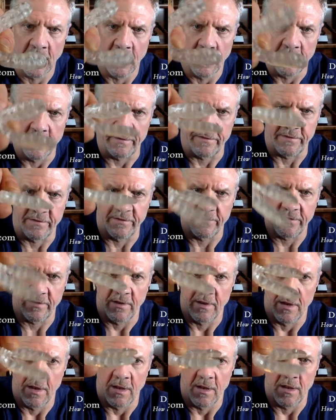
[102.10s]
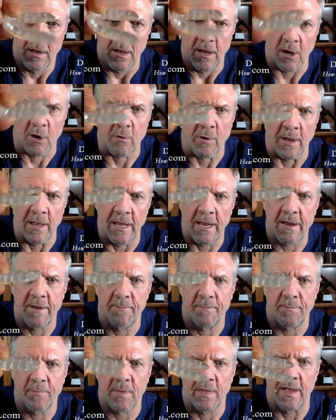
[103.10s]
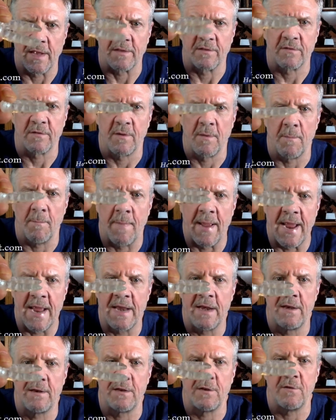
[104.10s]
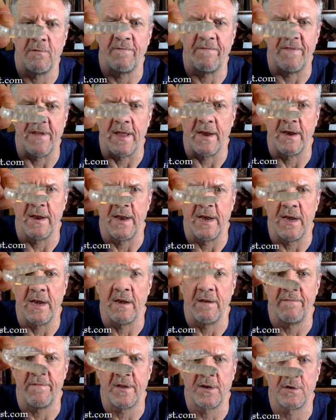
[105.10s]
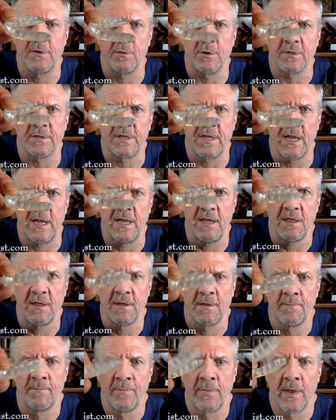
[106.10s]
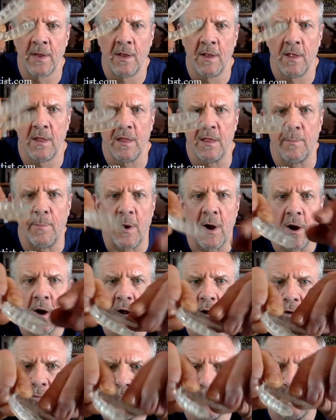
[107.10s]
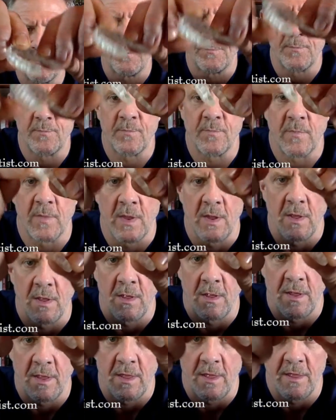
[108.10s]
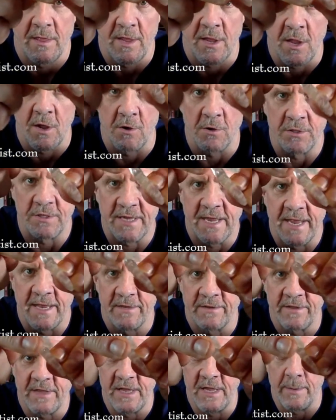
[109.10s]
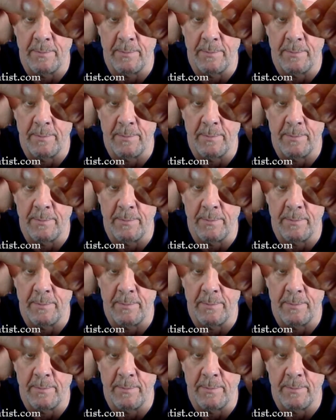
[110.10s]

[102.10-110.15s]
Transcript: This is acrylic that's made to fit an individual's teeth. The part that goes against the